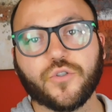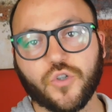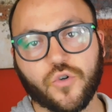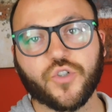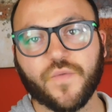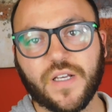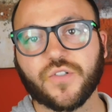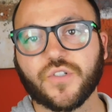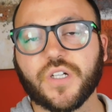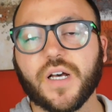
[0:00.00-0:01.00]
source of
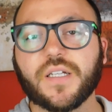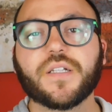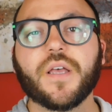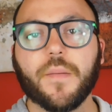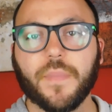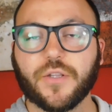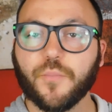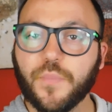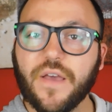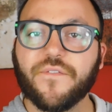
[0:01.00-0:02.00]
exercise. But to
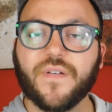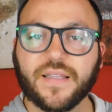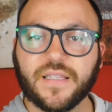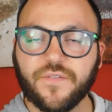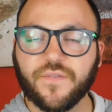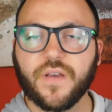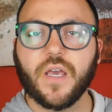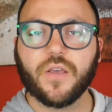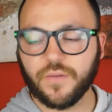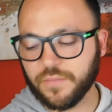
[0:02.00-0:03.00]
be effective,
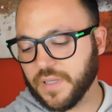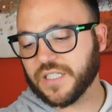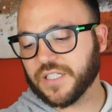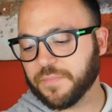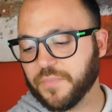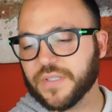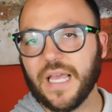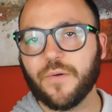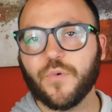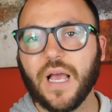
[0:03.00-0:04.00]
let's
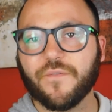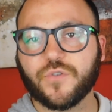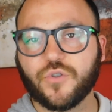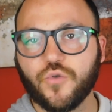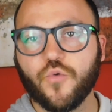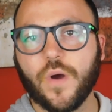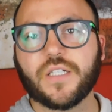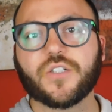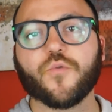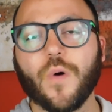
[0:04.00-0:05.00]
pretend we have 2
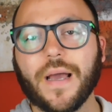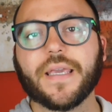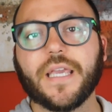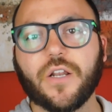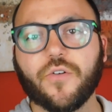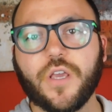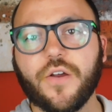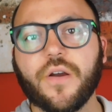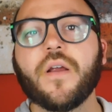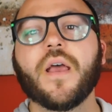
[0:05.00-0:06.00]
weights, 1 kilo here,